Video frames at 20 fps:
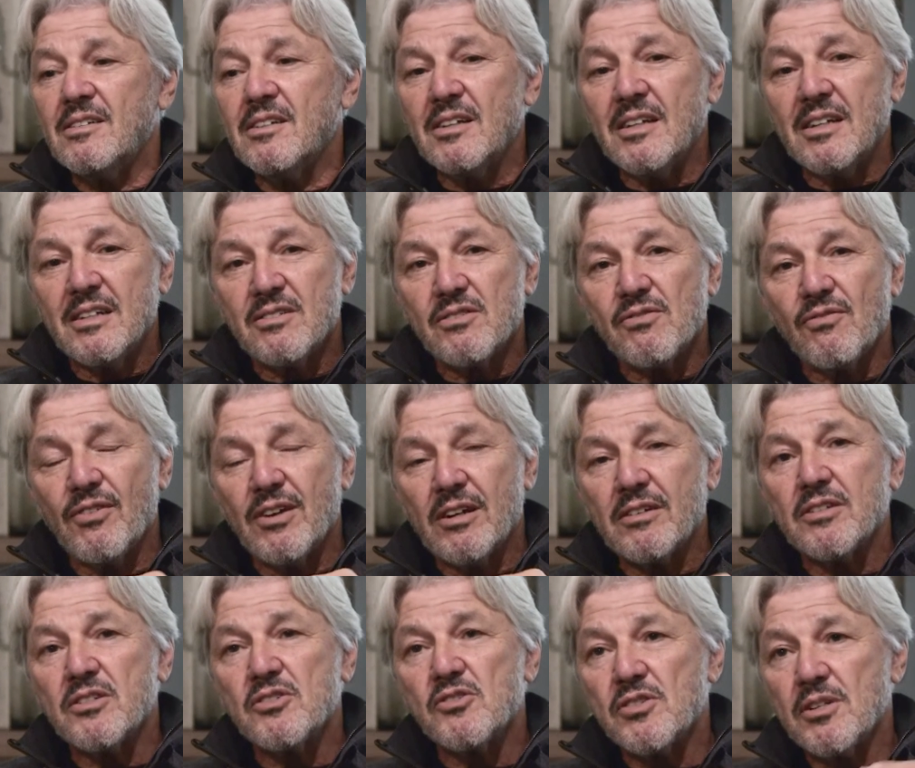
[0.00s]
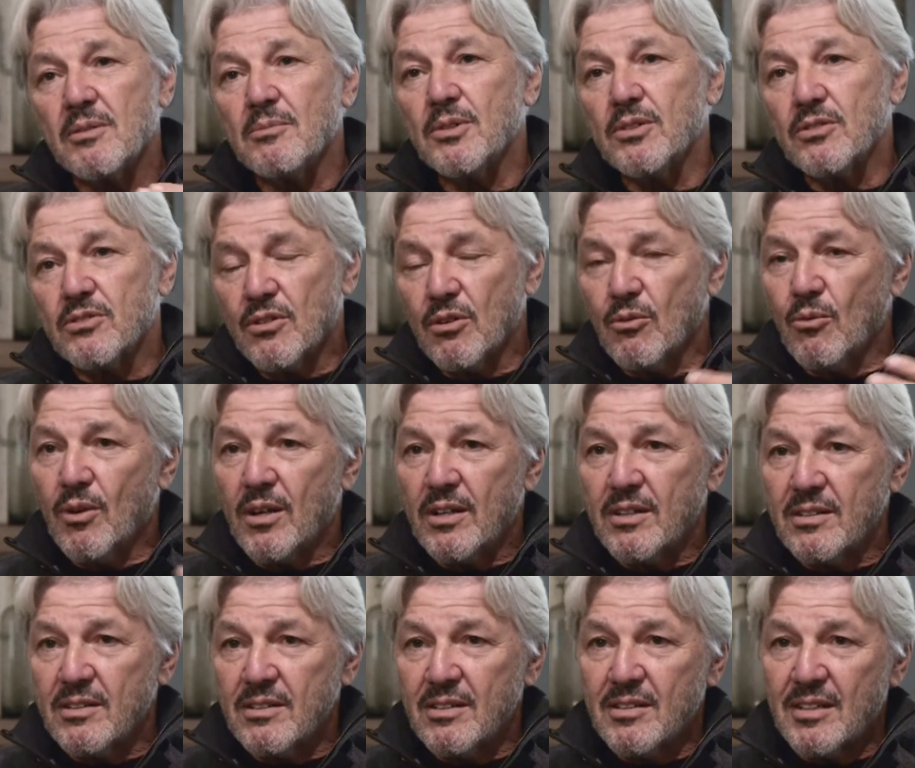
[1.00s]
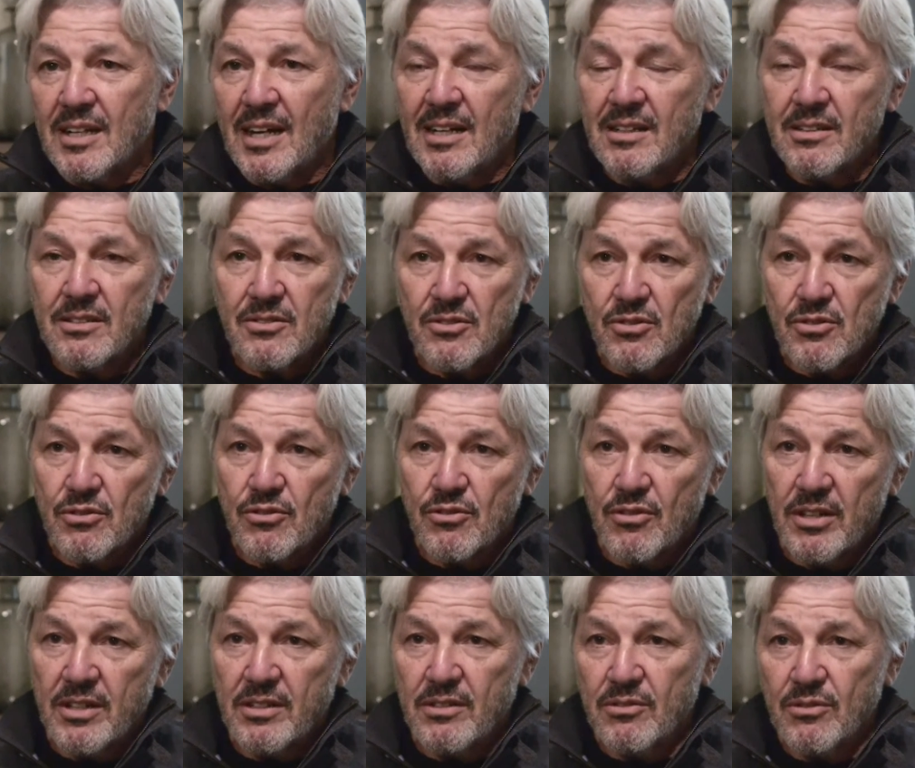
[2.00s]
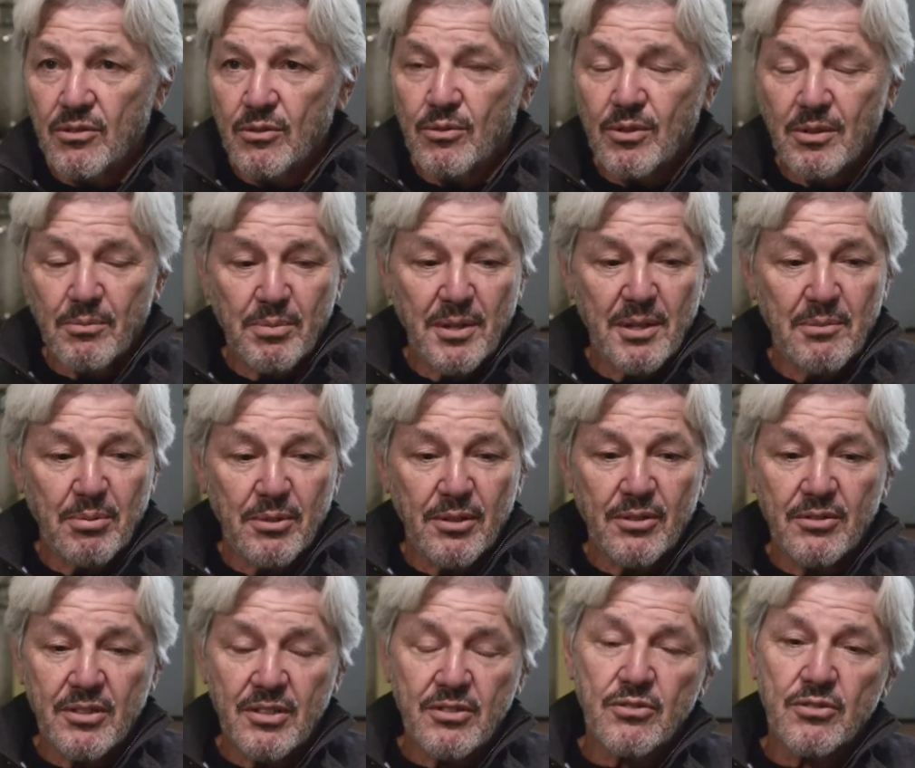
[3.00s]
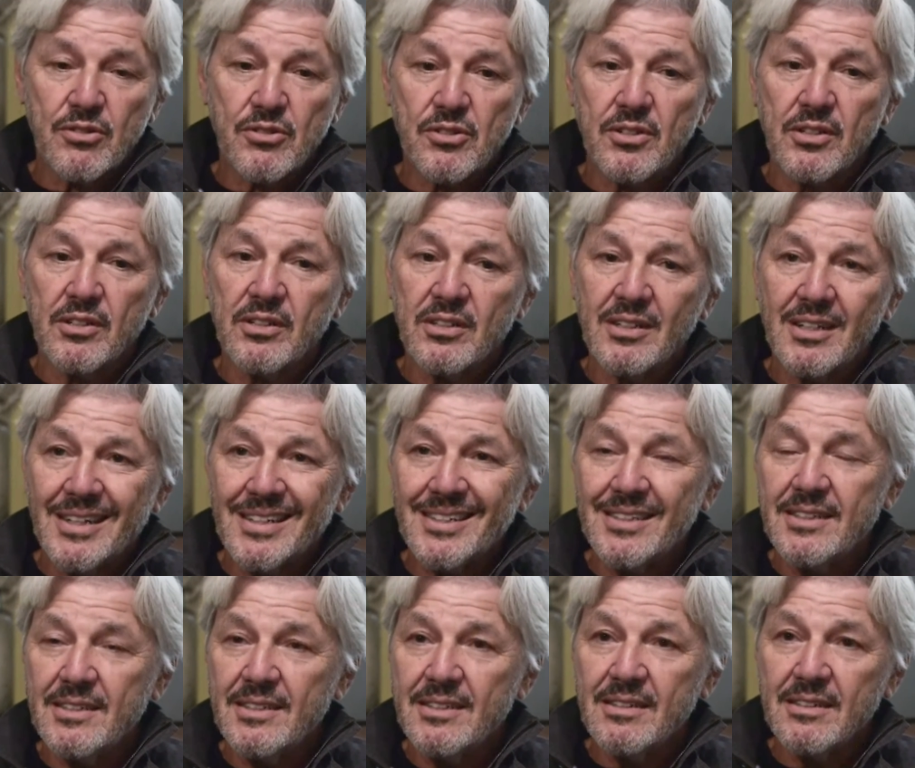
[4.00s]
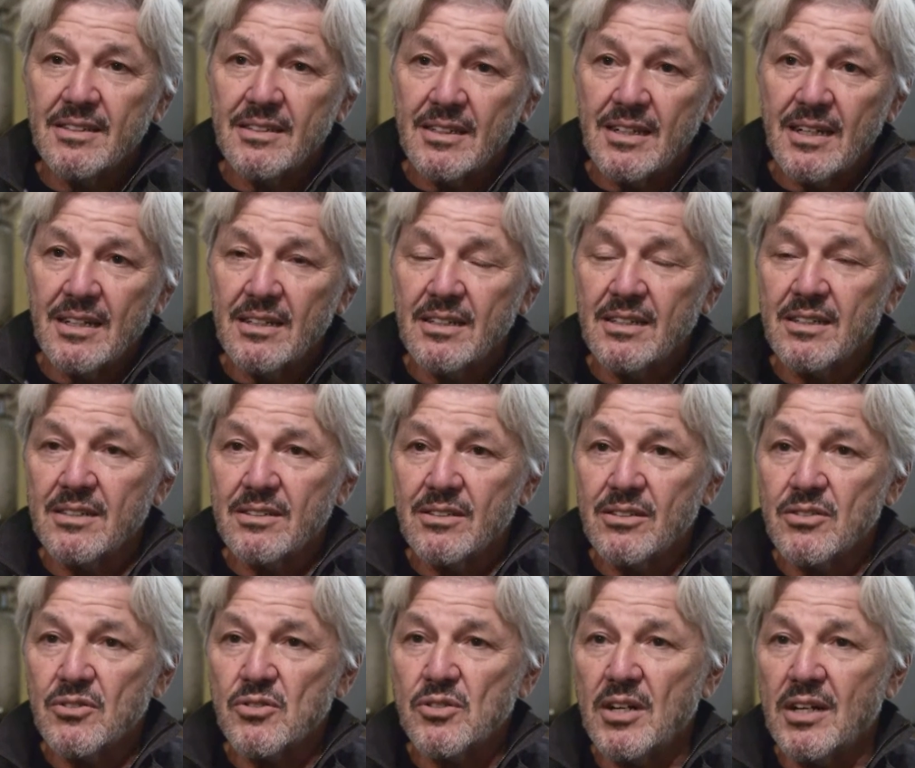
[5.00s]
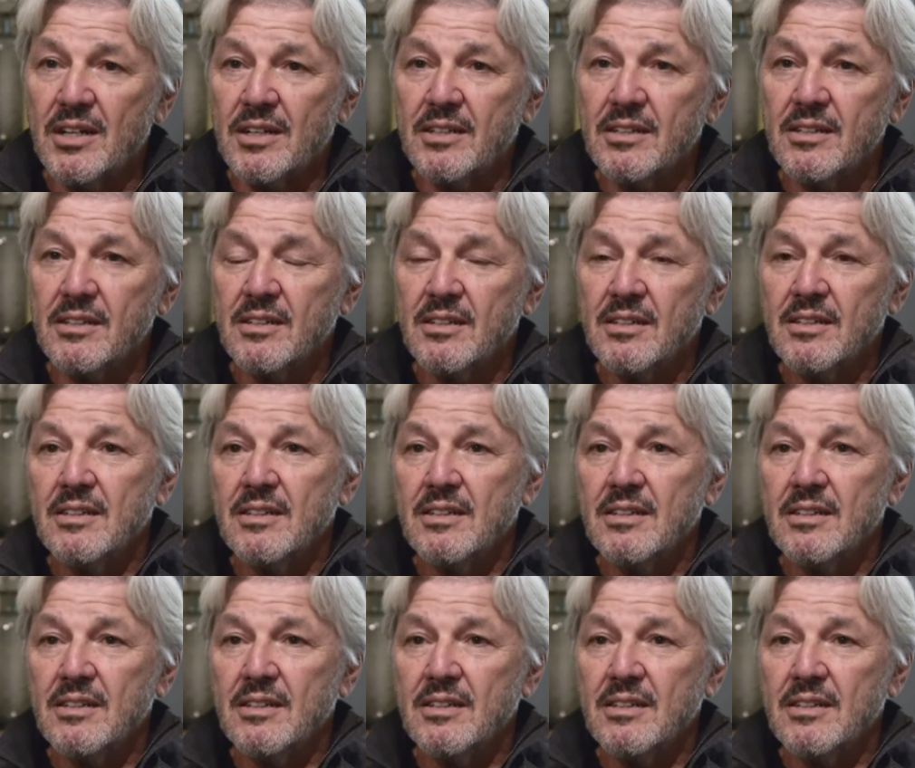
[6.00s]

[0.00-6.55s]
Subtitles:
It's very similar to what Italians are trying to do, where people are interested in clean, elegant design.